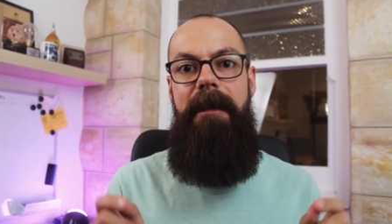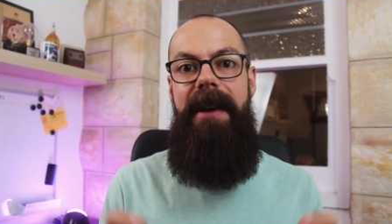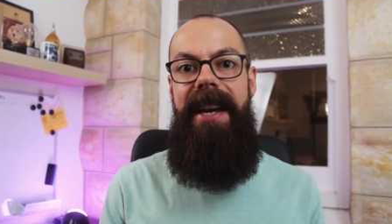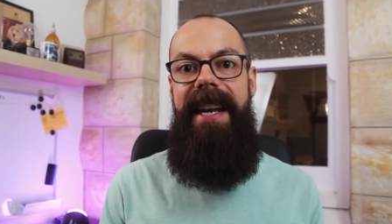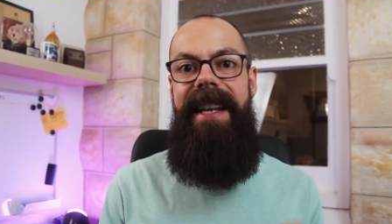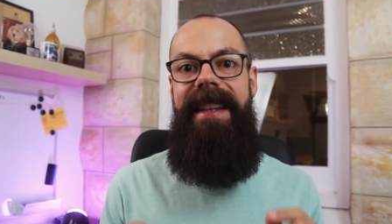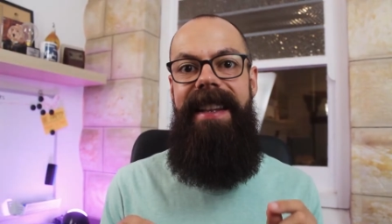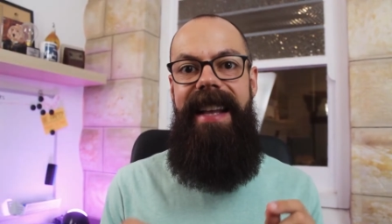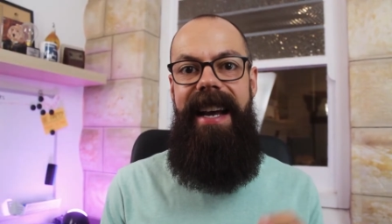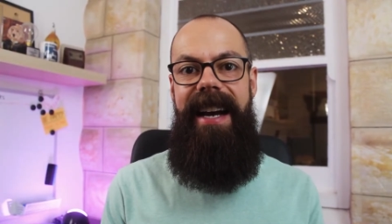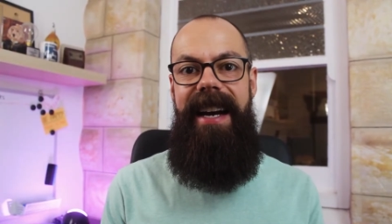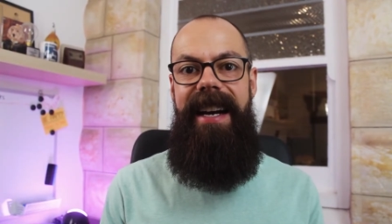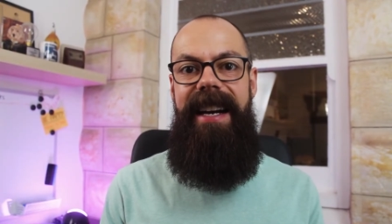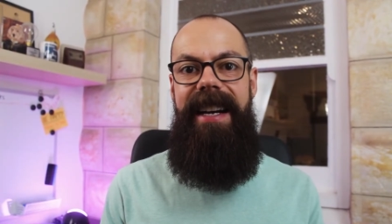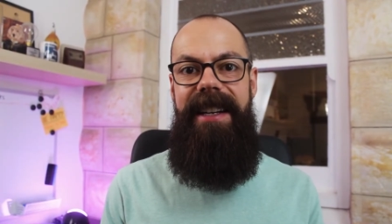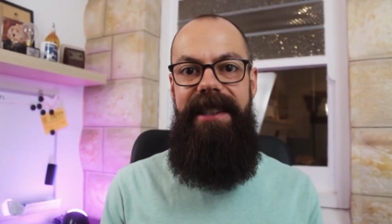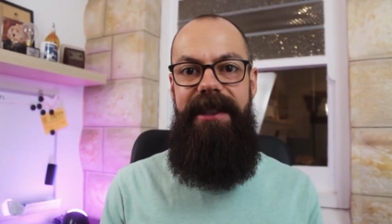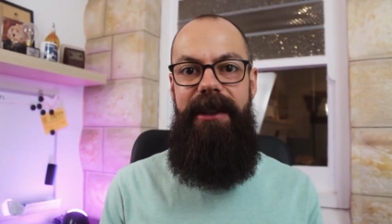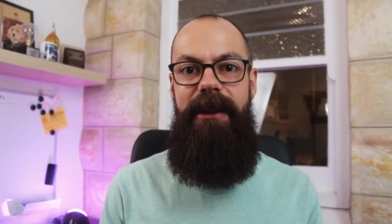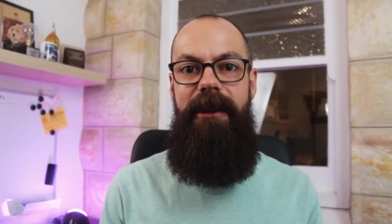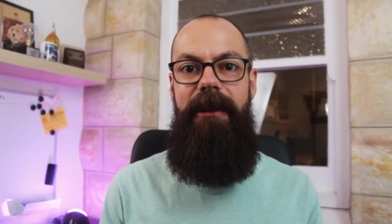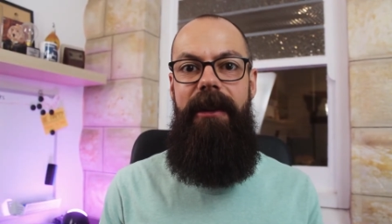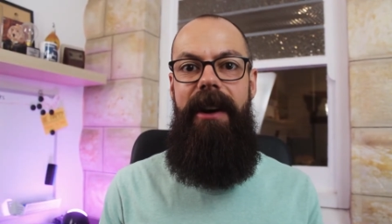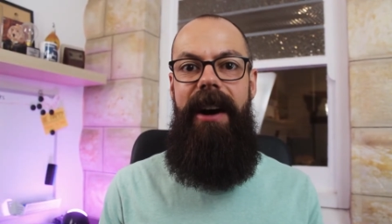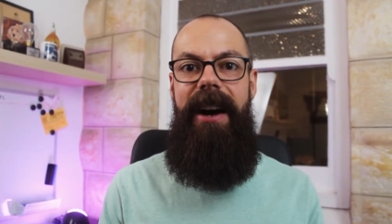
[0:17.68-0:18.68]
But in that
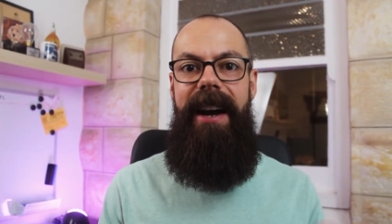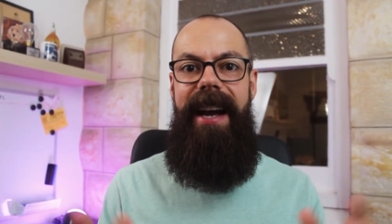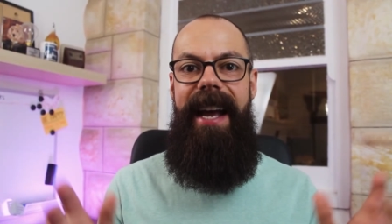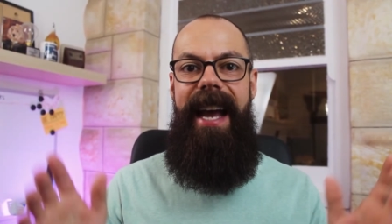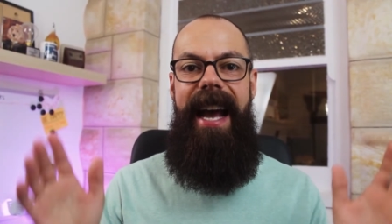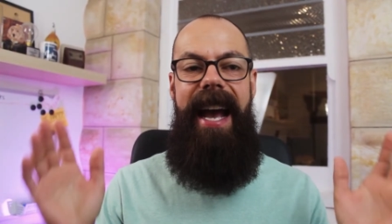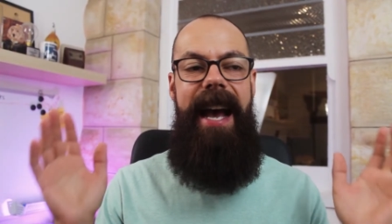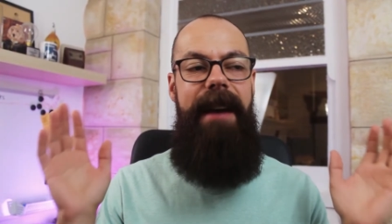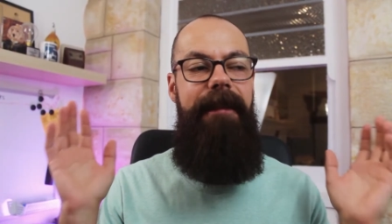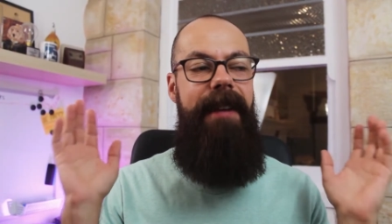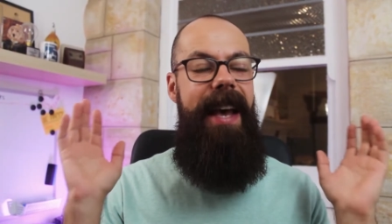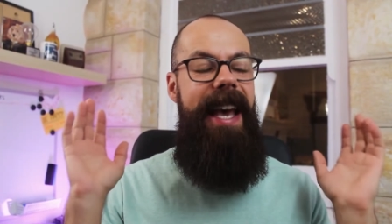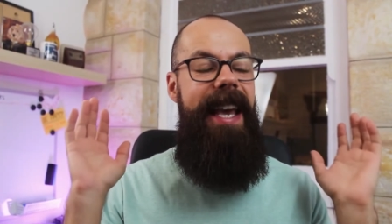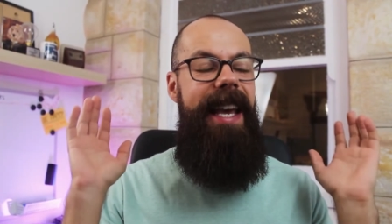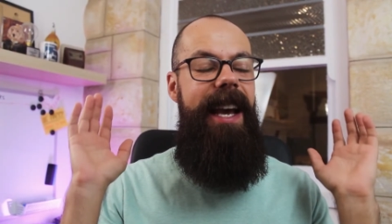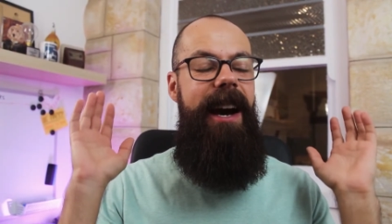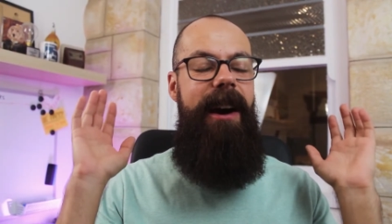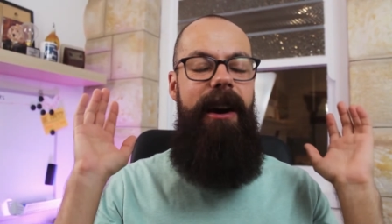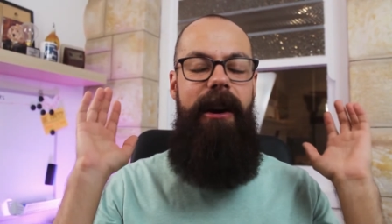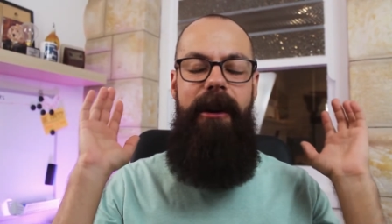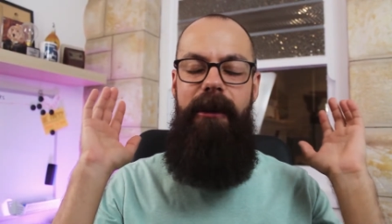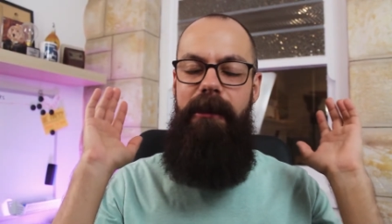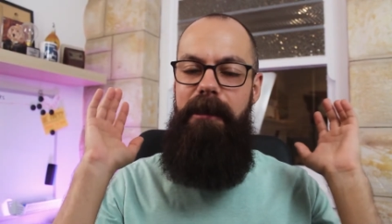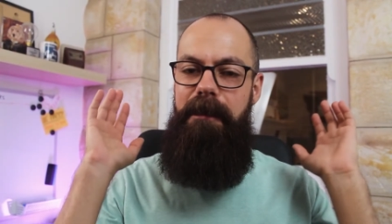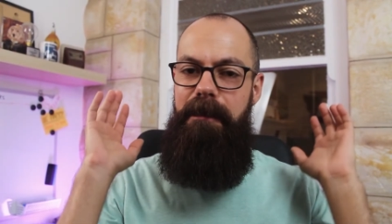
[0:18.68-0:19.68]
article, I have a
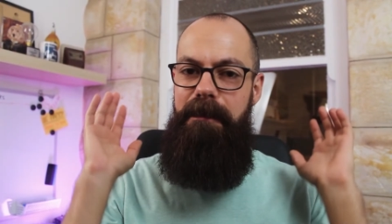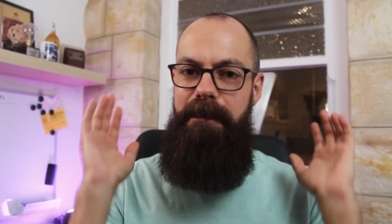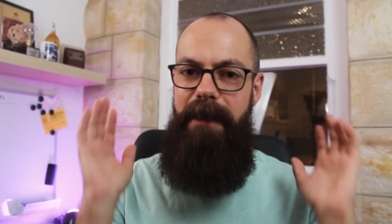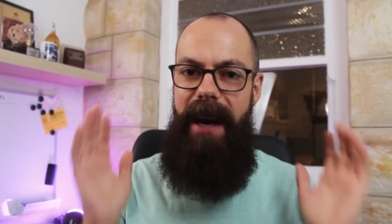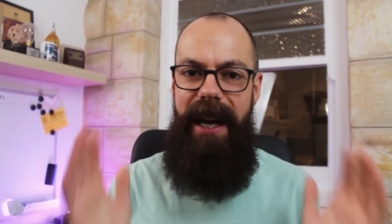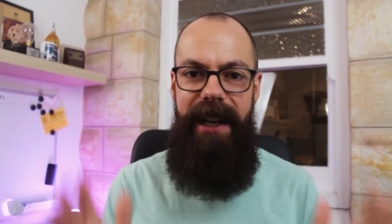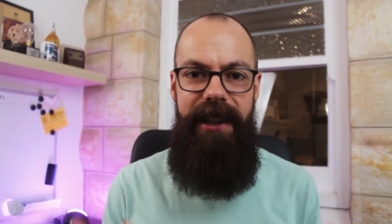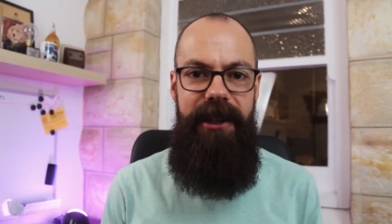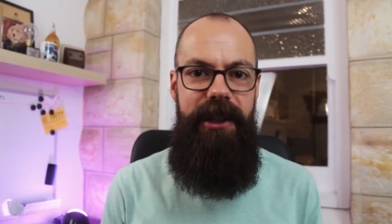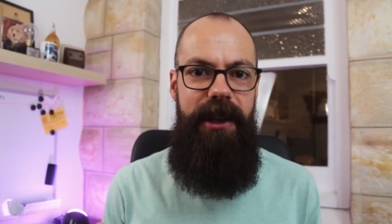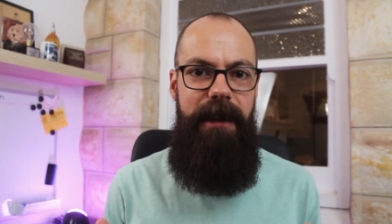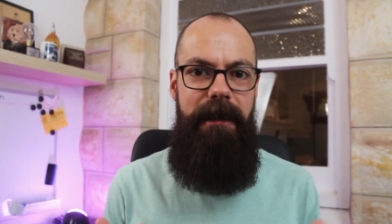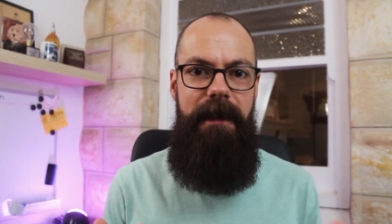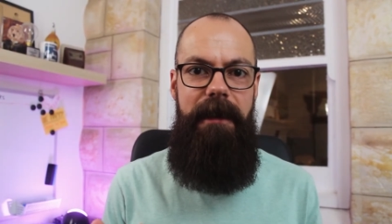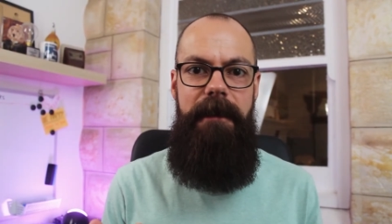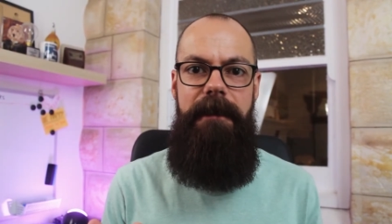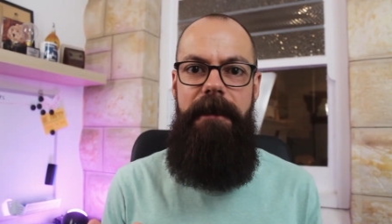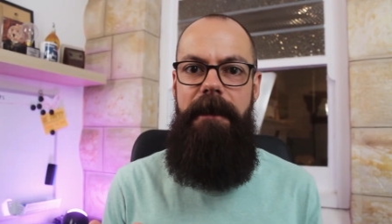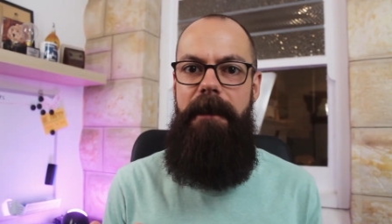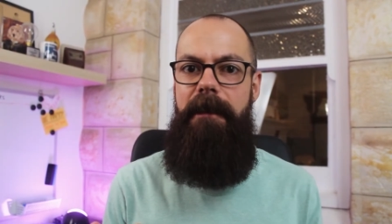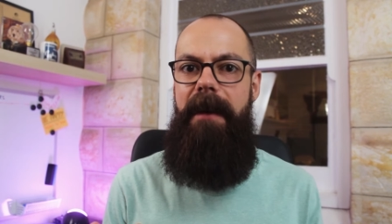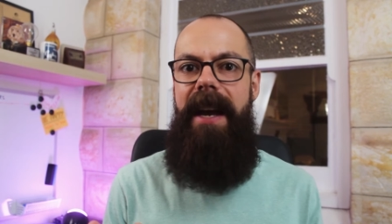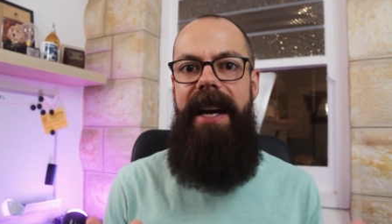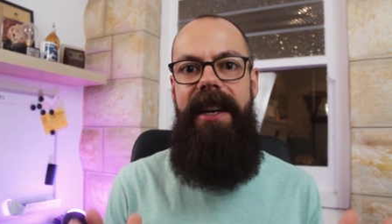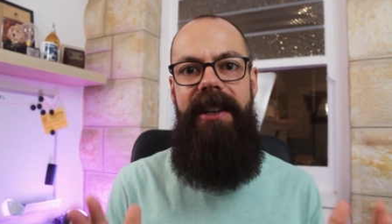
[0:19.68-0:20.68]
whole bunch of
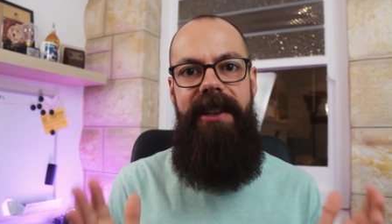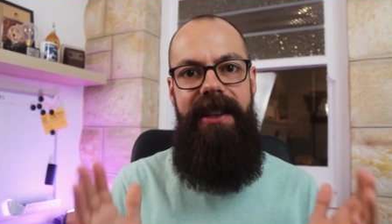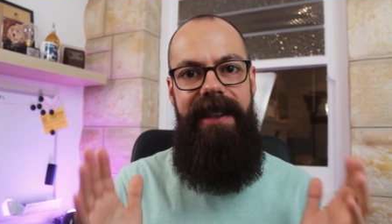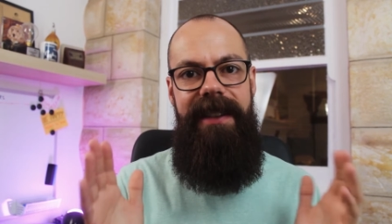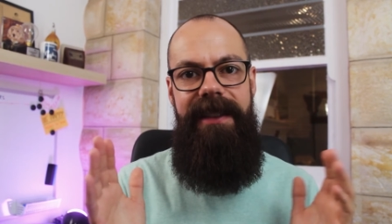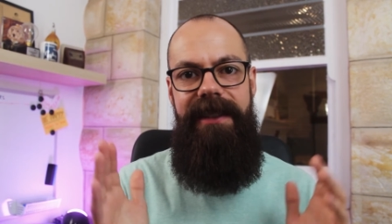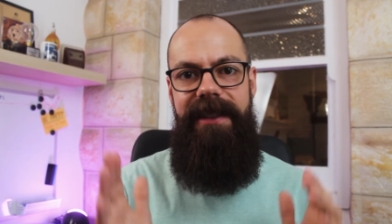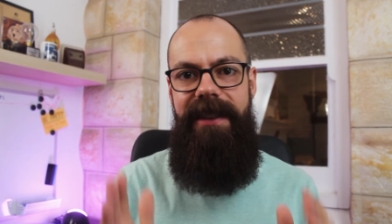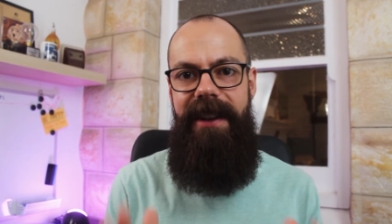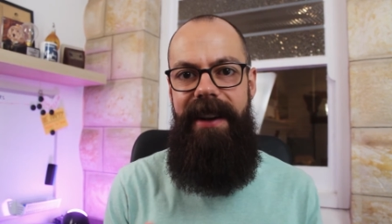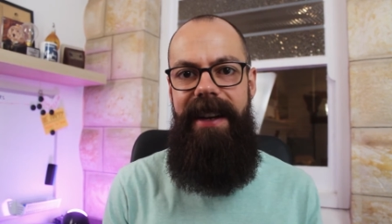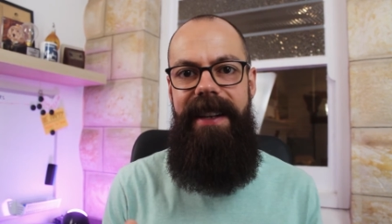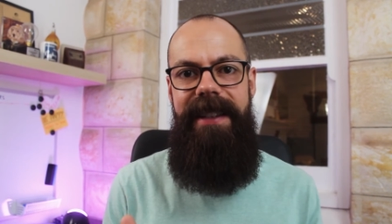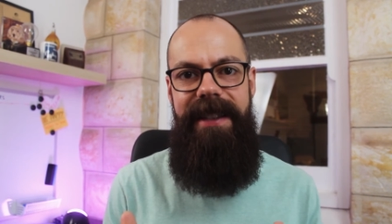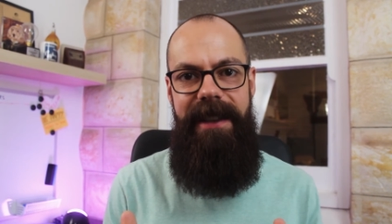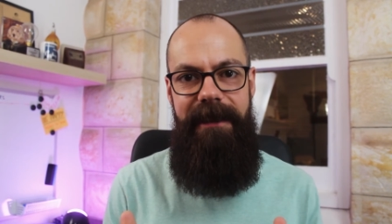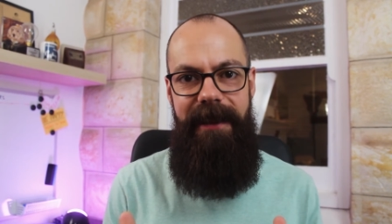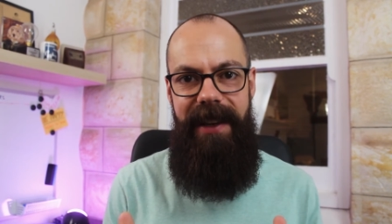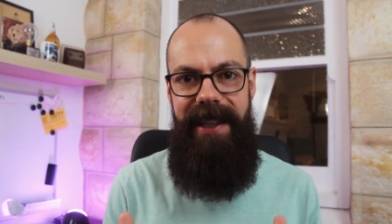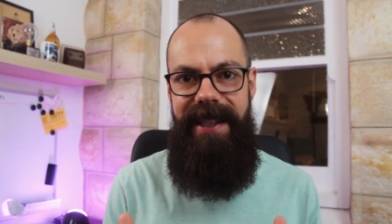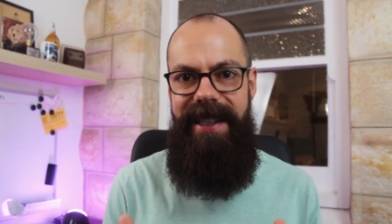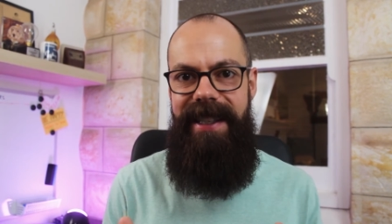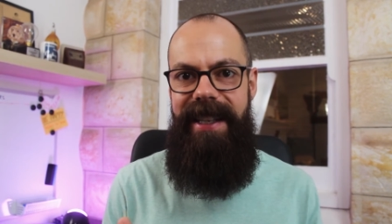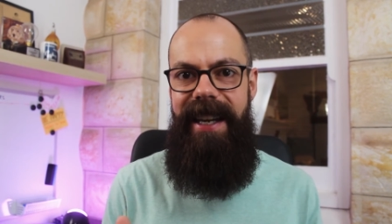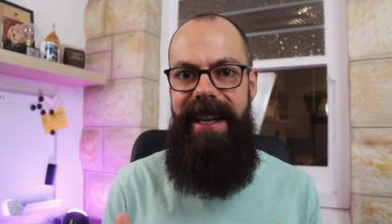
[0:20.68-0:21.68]
information,
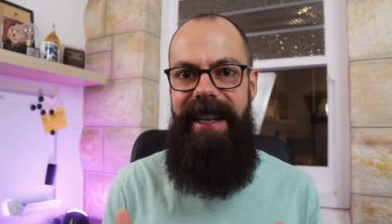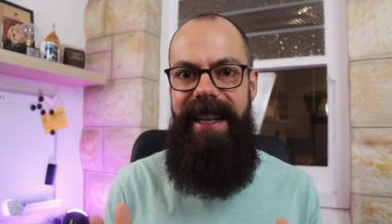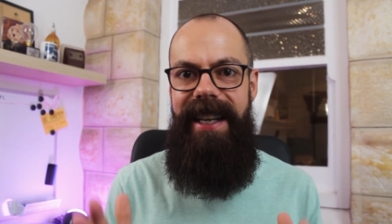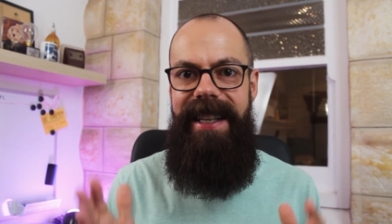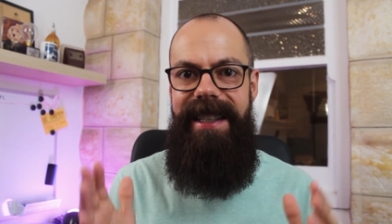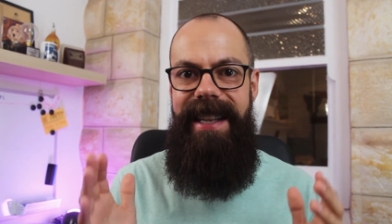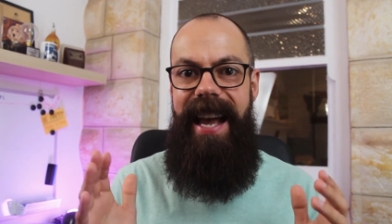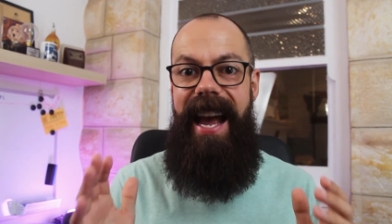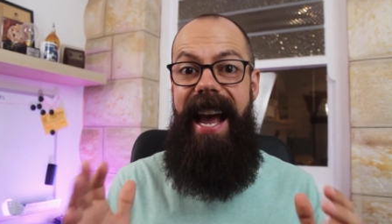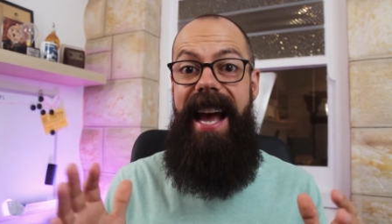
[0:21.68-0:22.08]
scientific studies,